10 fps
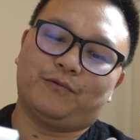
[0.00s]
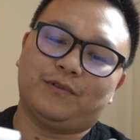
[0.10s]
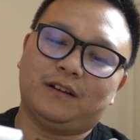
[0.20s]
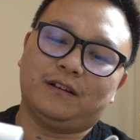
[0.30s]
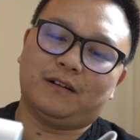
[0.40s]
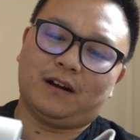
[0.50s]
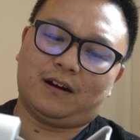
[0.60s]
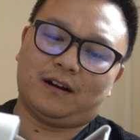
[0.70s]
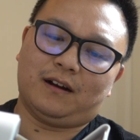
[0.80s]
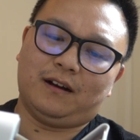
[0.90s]

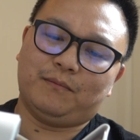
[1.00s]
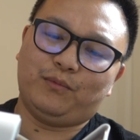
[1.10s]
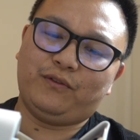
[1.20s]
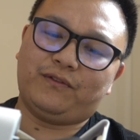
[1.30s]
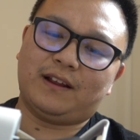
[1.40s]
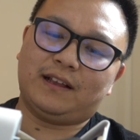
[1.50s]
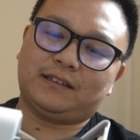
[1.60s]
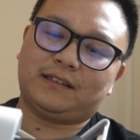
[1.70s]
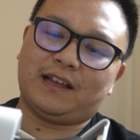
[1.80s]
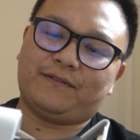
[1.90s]
Move
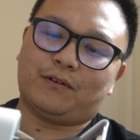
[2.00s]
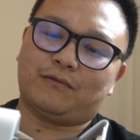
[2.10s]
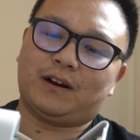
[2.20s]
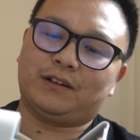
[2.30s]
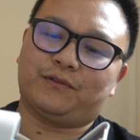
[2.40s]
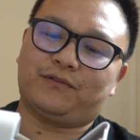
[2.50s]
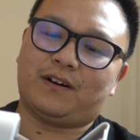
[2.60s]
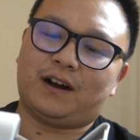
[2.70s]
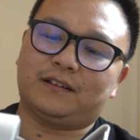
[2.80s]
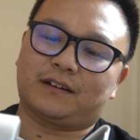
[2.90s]
lens left or right to
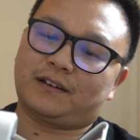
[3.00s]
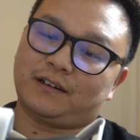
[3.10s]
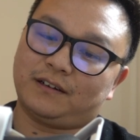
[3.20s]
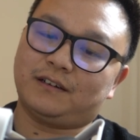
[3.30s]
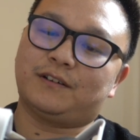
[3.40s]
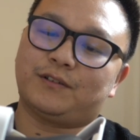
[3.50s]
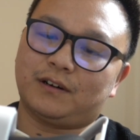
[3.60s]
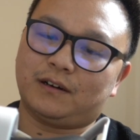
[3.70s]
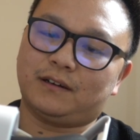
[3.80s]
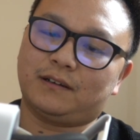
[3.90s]
find the
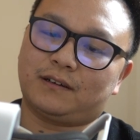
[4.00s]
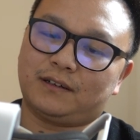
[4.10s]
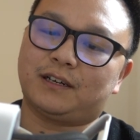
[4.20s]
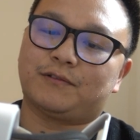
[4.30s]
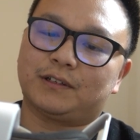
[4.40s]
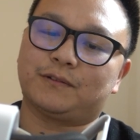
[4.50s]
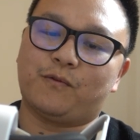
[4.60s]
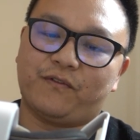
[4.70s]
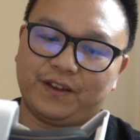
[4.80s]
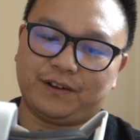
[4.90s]
clearest
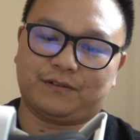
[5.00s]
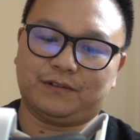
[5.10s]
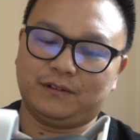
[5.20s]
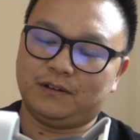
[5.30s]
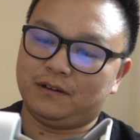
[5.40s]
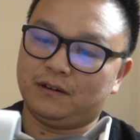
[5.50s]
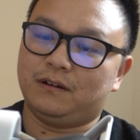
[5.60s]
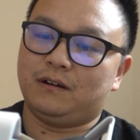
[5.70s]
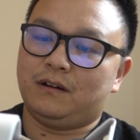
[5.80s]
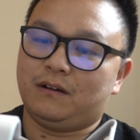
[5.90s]
view.
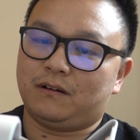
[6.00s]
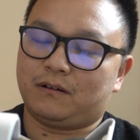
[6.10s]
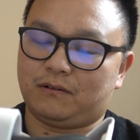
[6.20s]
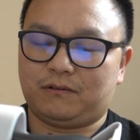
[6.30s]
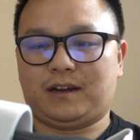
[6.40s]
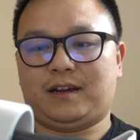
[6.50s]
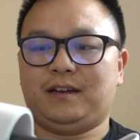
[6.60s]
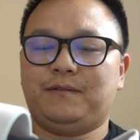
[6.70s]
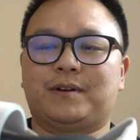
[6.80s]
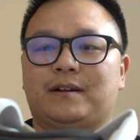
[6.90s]

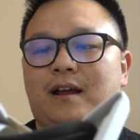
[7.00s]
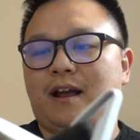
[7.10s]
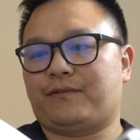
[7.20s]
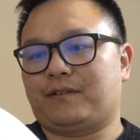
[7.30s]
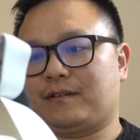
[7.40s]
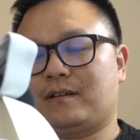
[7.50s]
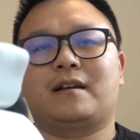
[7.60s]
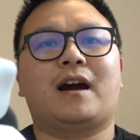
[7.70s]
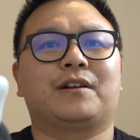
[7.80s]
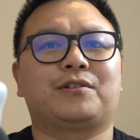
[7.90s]
Okay, but I have to
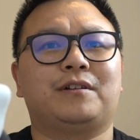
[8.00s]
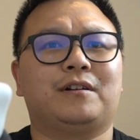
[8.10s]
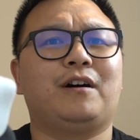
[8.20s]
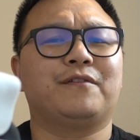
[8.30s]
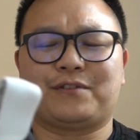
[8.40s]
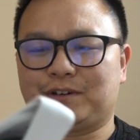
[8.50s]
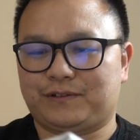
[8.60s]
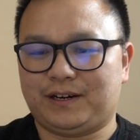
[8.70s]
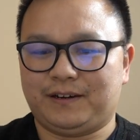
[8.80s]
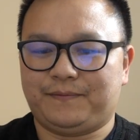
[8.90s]
kind of turn it on first,
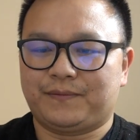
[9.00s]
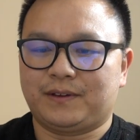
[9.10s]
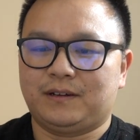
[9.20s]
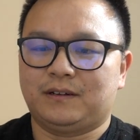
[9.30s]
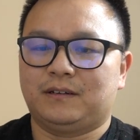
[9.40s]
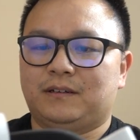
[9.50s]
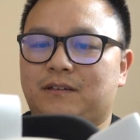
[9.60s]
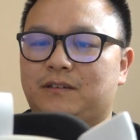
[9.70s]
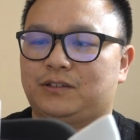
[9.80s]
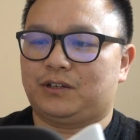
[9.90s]
right?
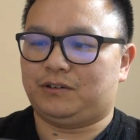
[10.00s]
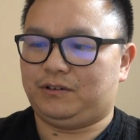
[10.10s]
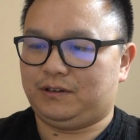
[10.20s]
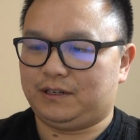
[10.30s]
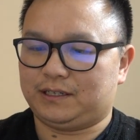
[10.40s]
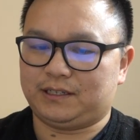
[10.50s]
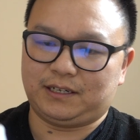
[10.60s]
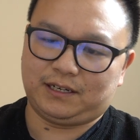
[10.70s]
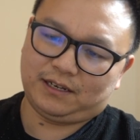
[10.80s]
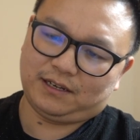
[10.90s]
So, let's see.